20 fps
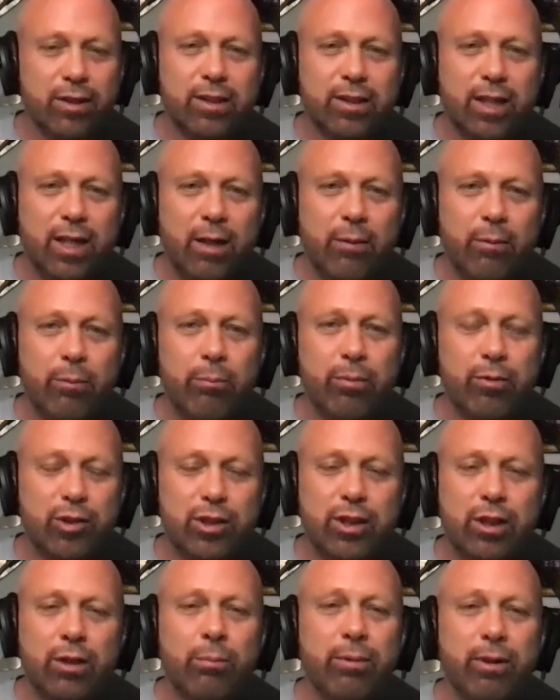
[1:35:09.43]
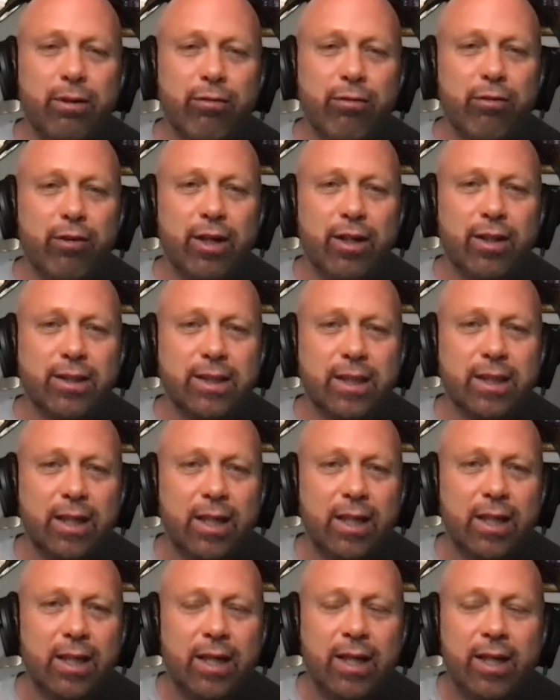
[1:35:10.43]
time and still be friends
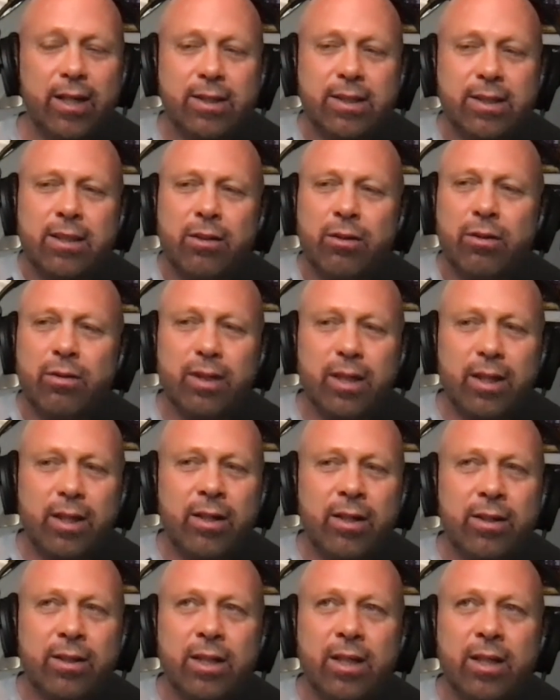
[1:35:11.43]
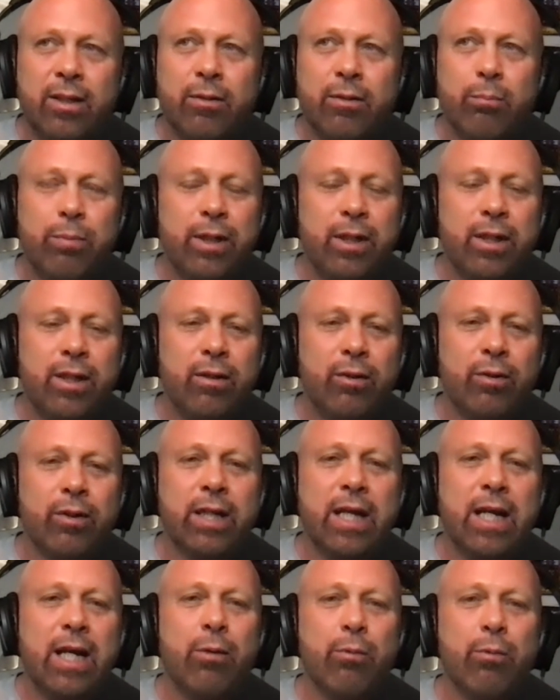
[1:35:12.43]
and still and and be
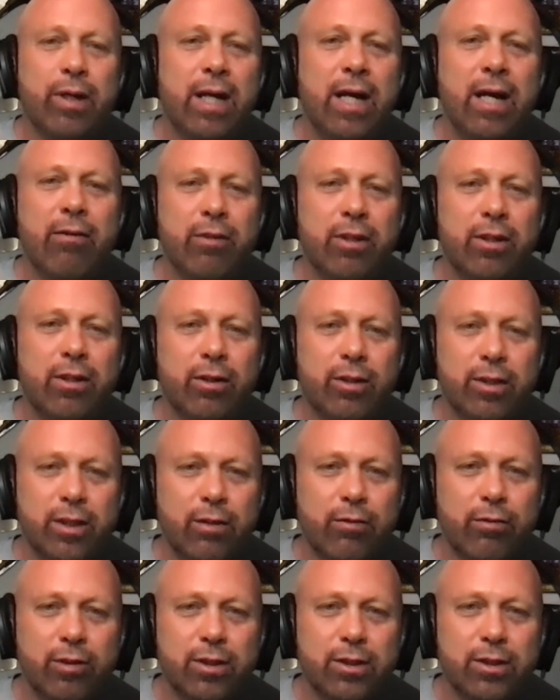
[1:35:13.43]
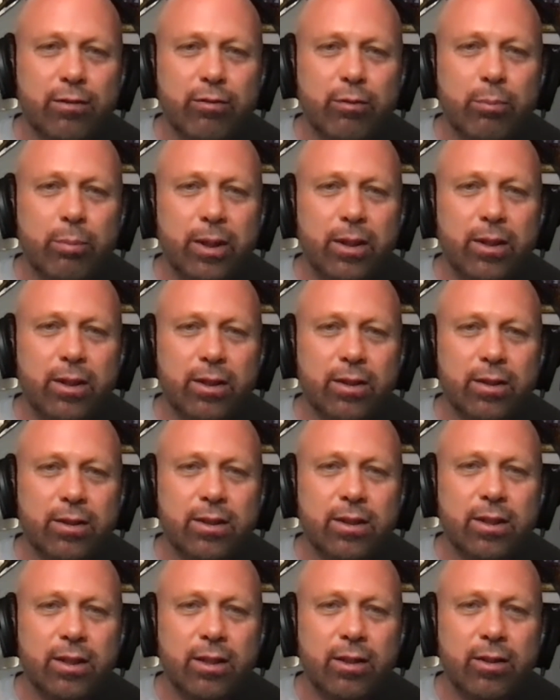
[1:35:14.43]
okay with having our difference of
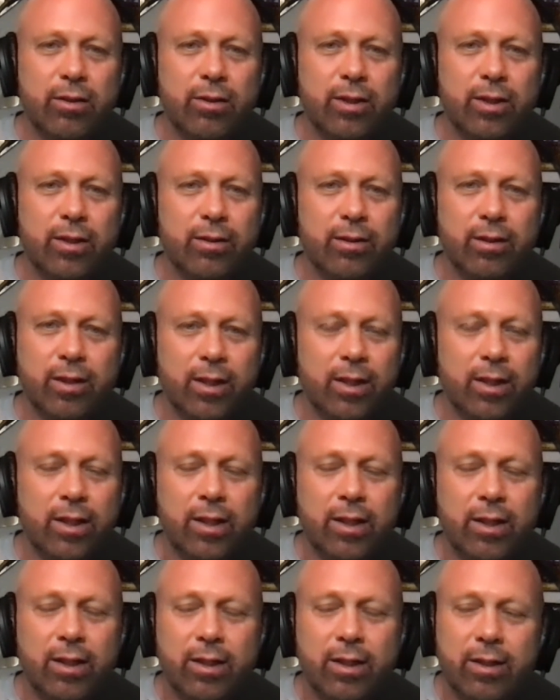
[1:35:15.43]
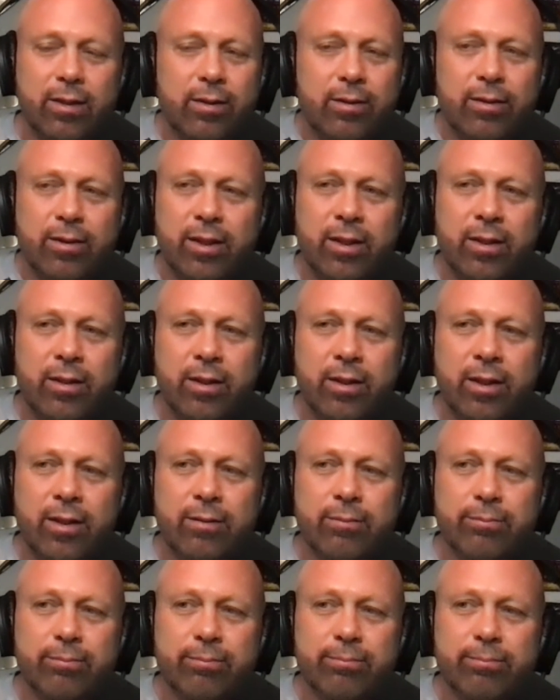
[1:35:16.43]
opinions you know and and
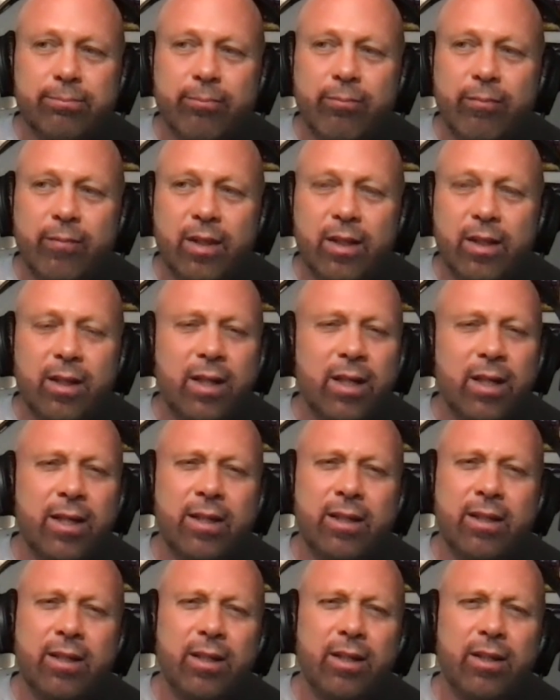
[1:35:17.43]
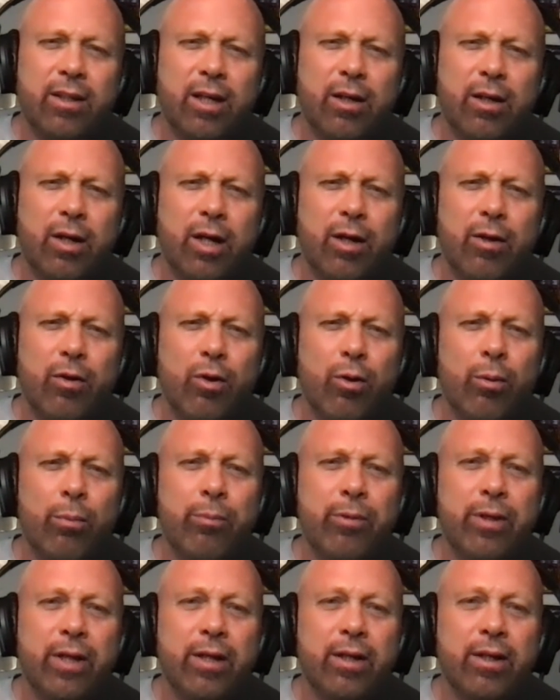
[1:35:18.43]
um I, I
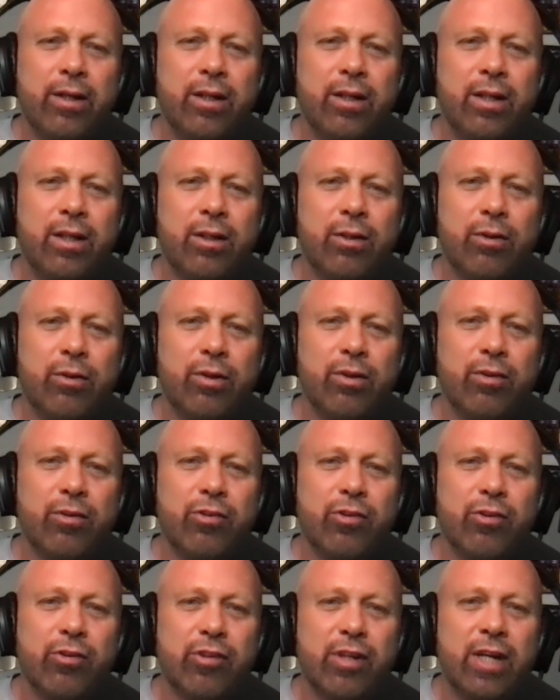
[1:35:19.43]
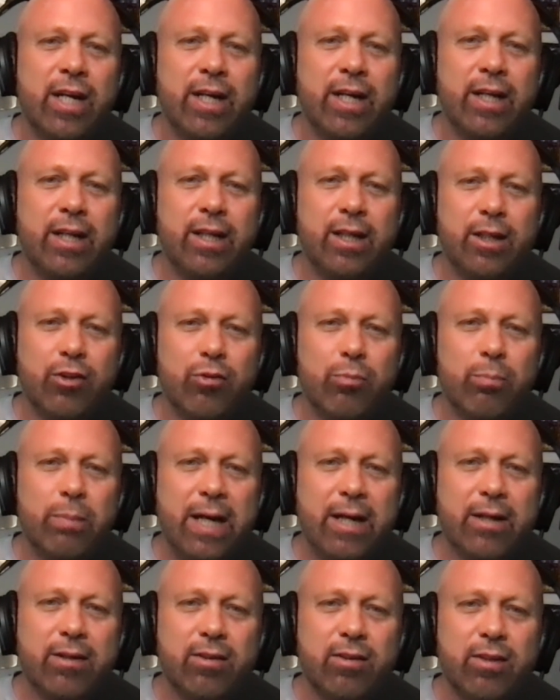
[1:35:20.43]
hope that you know society gets
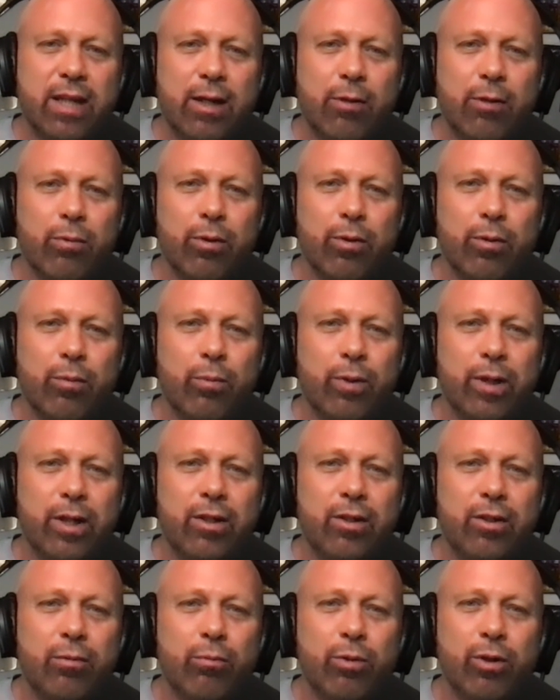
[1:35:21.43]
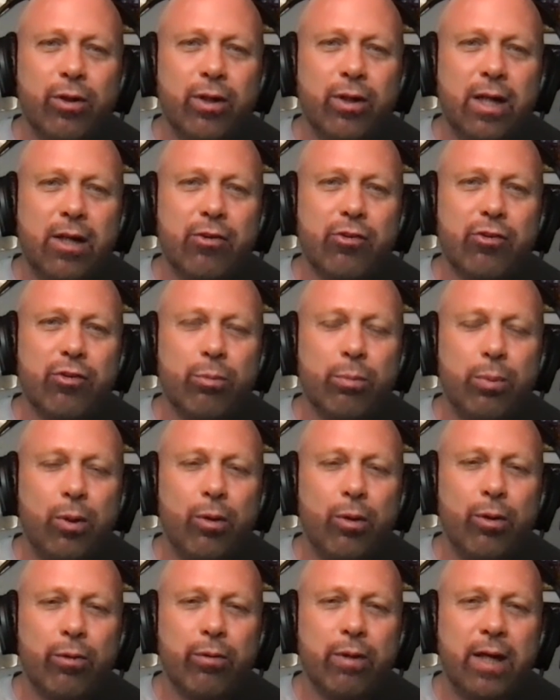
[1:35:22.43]
back to that where we we're not so
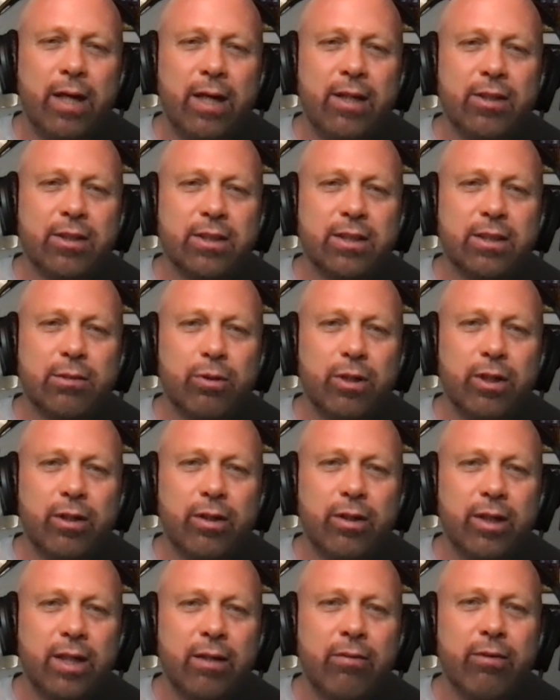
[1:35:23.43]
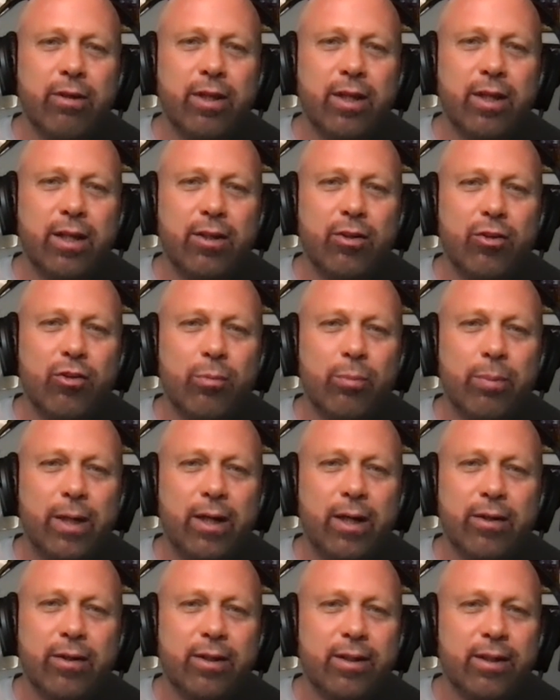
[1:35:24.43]
polarized where everything is
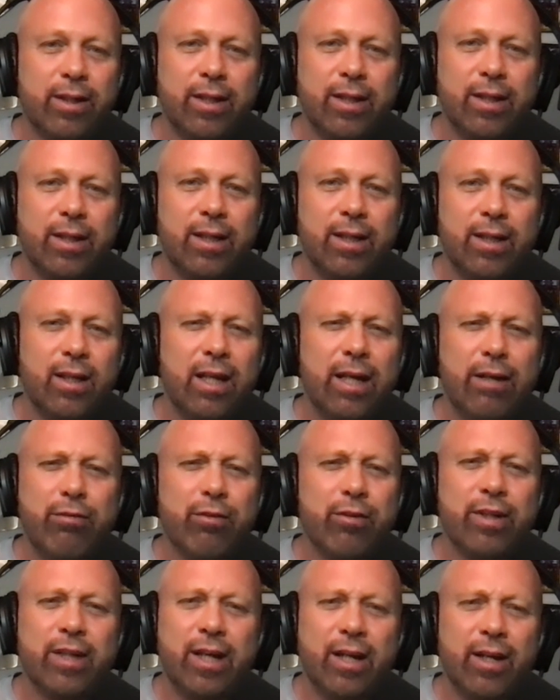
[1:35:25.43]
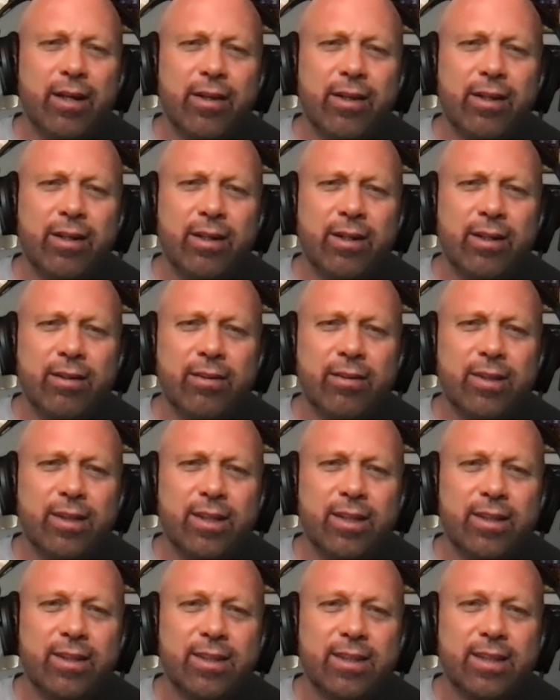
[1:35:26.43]
about life or death you know
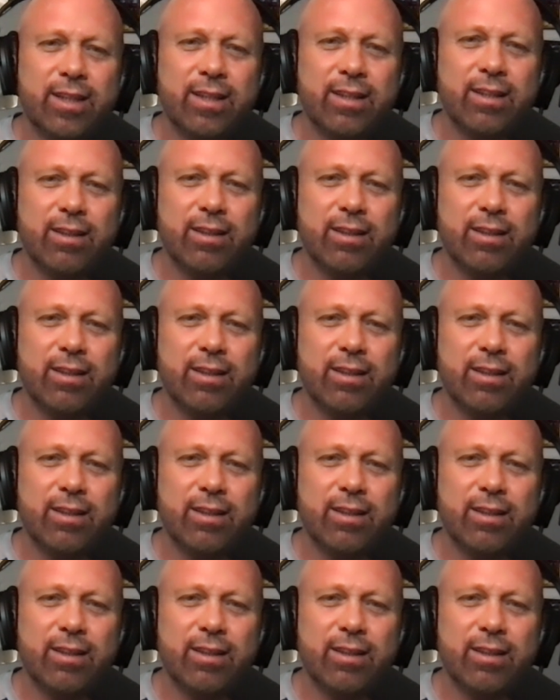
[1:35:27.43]
it's like